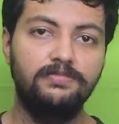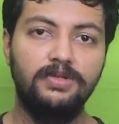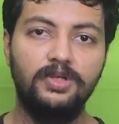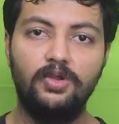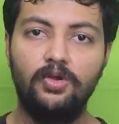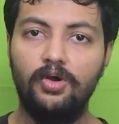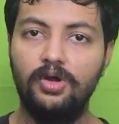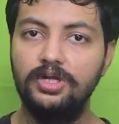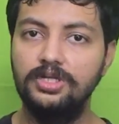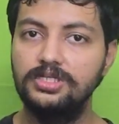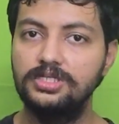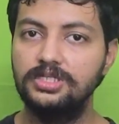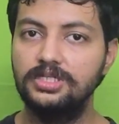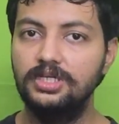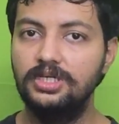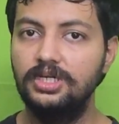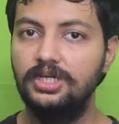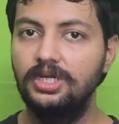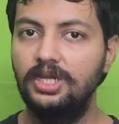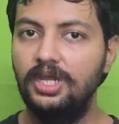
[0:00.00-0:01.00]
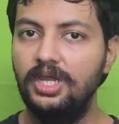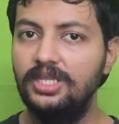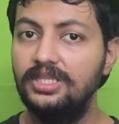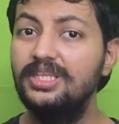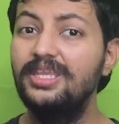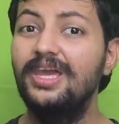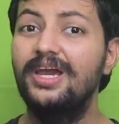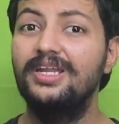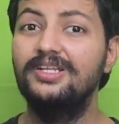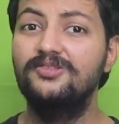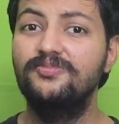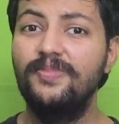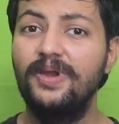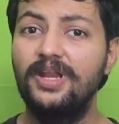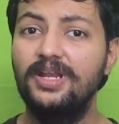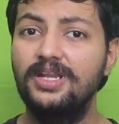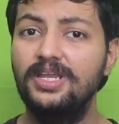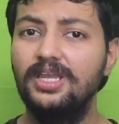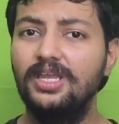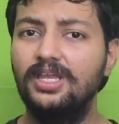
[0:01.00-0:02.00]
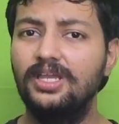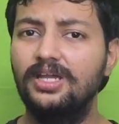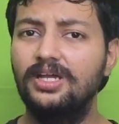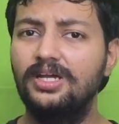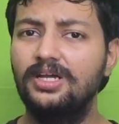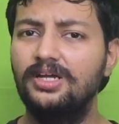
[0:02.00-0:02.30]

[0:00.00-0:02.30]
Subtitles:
because they are spending